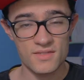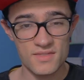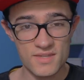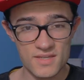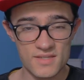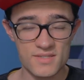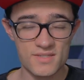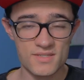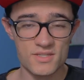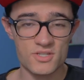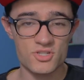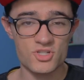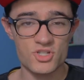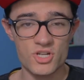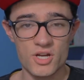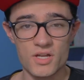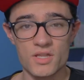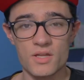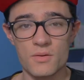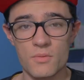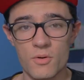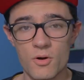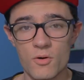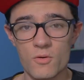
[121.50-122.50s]
this
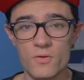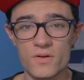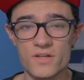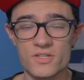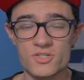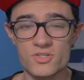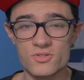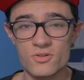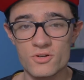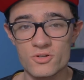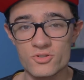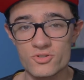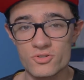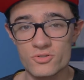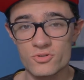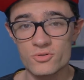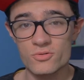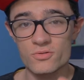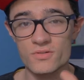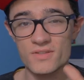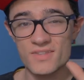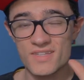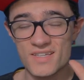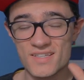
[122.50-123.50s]
China ball it's going to
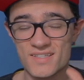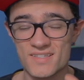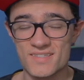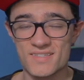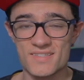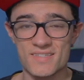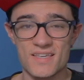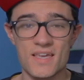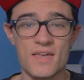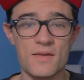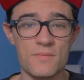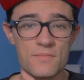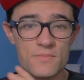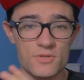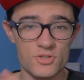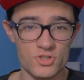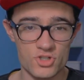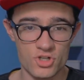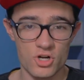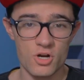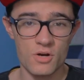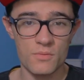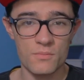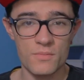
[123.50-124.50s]
do the same
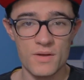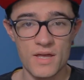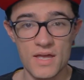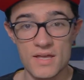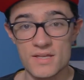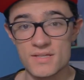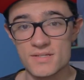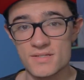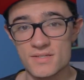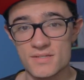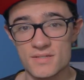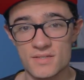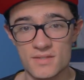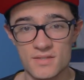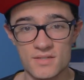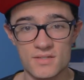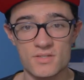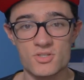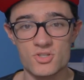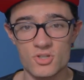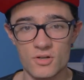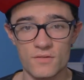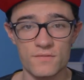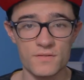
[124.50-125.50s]
job as
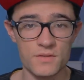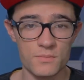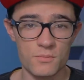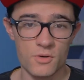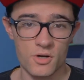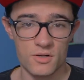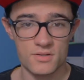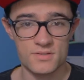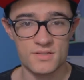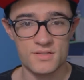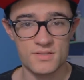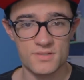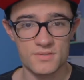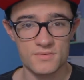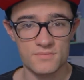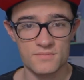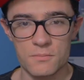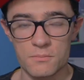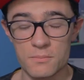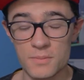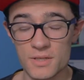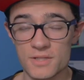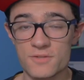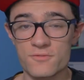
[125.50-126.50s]
this soft box,
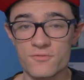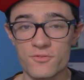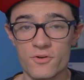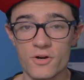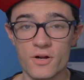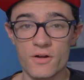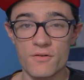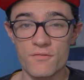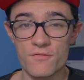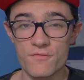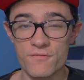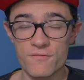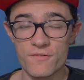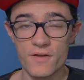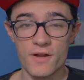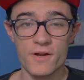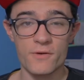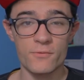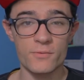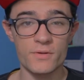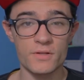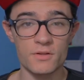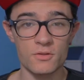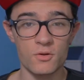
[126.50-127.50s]
but for a
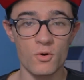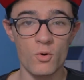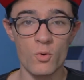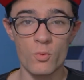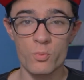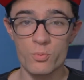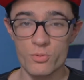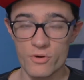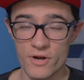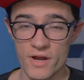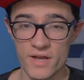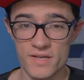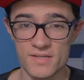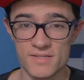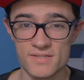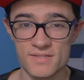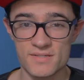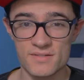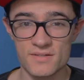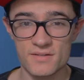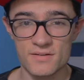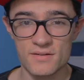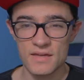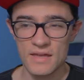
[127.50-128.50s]
very low
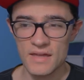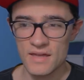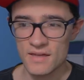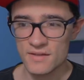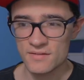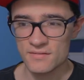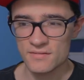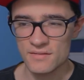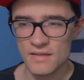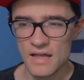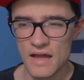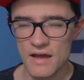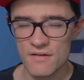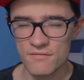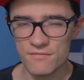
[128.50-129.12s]
price and a